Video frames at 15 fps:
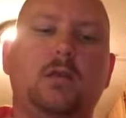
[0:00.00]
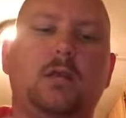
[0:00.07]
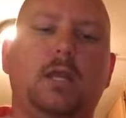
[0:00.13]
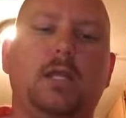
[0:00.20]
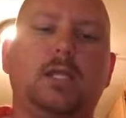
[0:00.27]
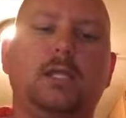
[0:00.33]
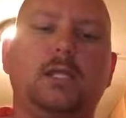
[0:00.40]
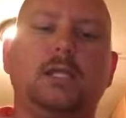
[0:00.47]

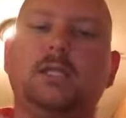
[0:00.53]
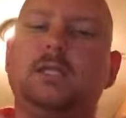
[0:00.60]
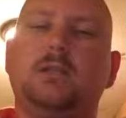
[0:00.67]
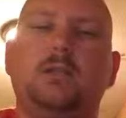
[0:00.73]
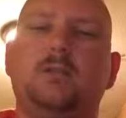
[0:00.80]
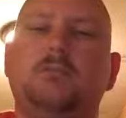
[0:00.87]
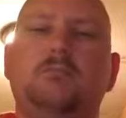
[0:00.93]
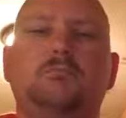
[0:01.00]
and it's just
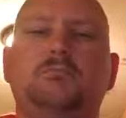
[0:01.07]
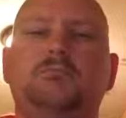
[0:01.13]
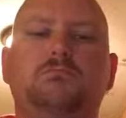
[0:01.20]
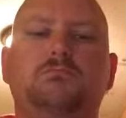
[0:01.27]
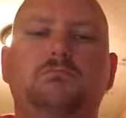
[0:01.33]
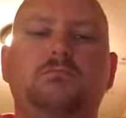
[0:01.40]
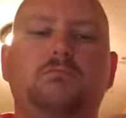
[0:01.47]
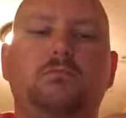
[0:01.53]

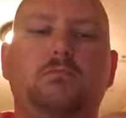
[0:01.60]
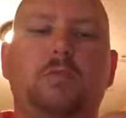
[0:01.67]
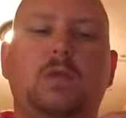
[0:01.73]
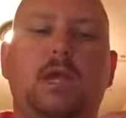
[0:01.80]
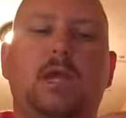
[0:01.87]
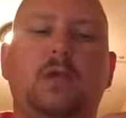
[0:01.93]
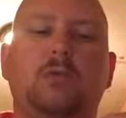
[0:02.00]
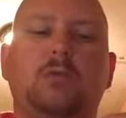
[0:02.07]

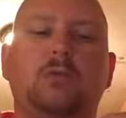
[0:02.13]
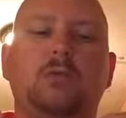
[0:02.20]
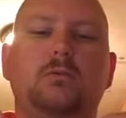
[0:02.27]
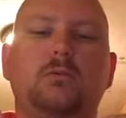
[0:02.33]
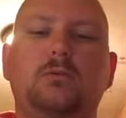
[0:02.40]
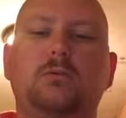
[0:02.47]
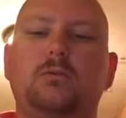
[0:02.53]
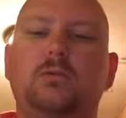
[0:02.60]
I don't know.
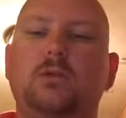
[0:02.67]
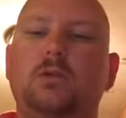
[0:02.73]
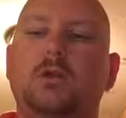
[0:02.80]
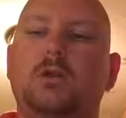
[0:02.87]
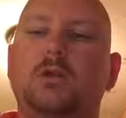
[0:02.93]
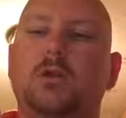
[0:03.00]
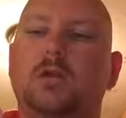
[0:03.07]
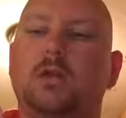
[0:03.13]

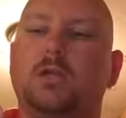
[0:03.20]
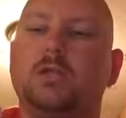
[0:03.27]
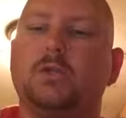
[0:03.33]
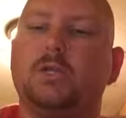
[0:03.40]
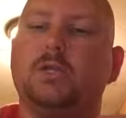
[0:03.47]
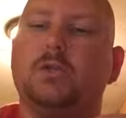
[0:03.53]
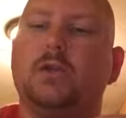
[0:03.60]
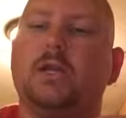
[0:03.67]
And so I
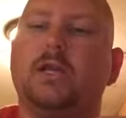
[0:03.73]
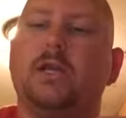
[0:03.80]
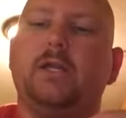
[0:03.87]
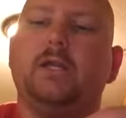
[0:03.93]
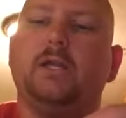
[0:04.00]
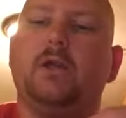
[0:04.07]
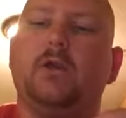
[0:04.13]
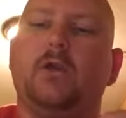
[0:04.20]
started
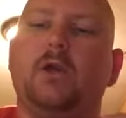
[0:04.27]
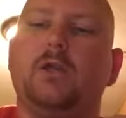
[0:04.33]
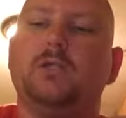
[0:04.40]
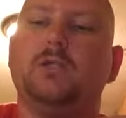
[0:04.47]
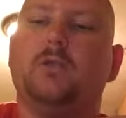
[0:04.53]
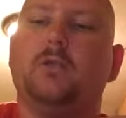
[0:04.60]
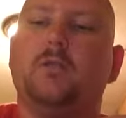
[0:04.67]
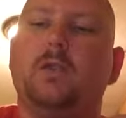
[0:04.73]
into the
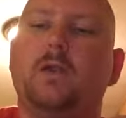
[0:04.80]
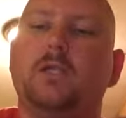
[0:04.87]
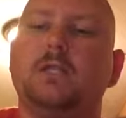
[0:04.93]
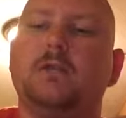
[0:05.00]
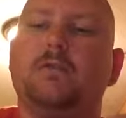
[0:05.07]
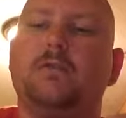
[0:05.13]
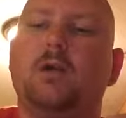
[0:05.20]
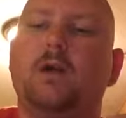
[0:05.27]
crossover blends,
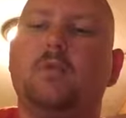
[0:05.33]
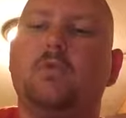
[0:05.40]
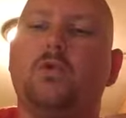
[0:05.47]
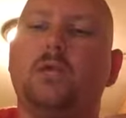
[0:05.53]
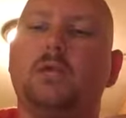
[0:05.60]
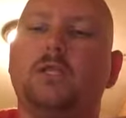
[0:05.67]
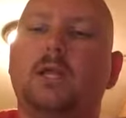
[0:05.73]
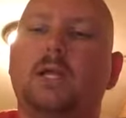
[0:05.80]
the
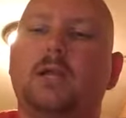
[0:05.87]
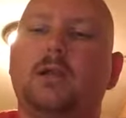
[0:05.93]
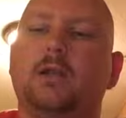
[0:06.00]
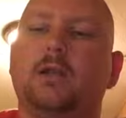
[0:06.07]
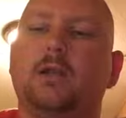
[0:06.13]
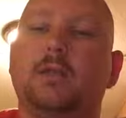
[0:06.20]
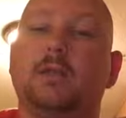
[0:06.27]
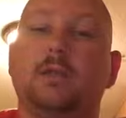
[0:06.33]
Morton Cellar
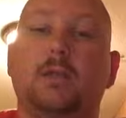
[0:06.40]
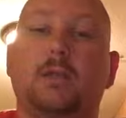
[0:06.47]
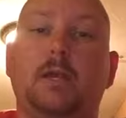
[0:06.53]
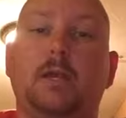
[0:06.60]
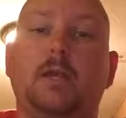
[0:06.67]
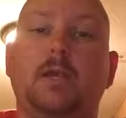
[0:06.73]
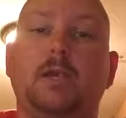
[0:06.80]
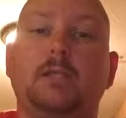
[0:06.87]
that somebody
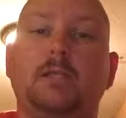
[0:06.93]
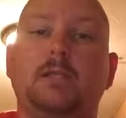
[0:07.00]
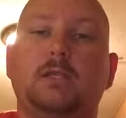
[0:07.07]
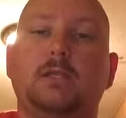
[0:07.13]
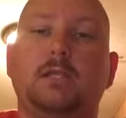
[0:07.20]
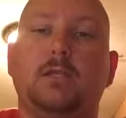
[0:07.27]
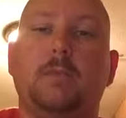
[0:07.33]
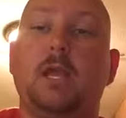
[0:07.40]
great
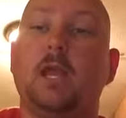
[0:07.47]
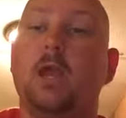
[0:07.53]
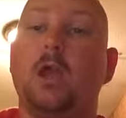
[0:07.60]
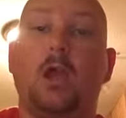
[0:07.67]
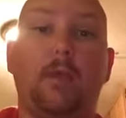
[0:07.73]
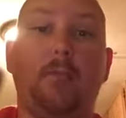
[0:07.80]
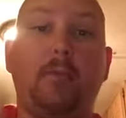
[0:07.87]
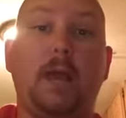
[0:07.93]
sent me.
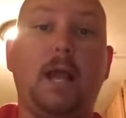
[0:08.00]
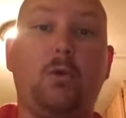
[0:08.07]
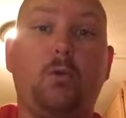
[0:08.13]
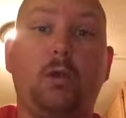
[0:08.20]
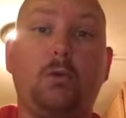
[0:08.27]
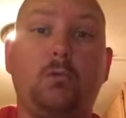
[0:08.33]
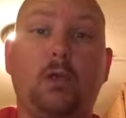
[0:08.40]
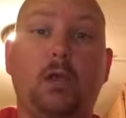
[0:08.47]

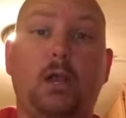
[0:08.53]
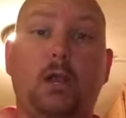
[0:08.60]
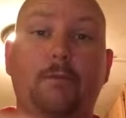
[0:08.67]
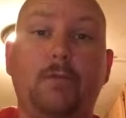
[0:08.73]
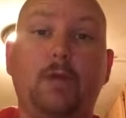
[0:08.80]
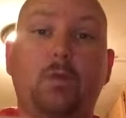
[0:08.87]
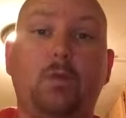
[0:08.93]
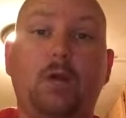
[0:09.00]
Backwood Briar, if
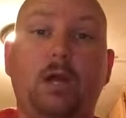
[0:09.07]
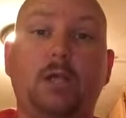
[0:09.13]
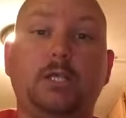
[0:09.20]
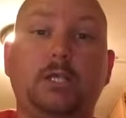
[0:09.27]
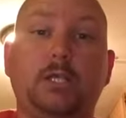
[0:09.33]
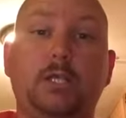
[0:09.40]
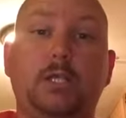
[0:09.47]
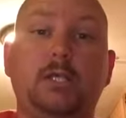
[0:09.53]
you're
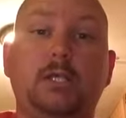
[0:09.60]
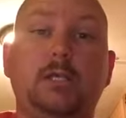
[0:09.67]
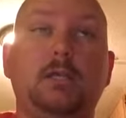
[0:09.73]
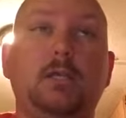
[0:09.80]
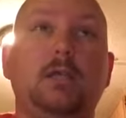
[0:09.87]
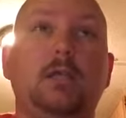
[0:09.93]
watching this,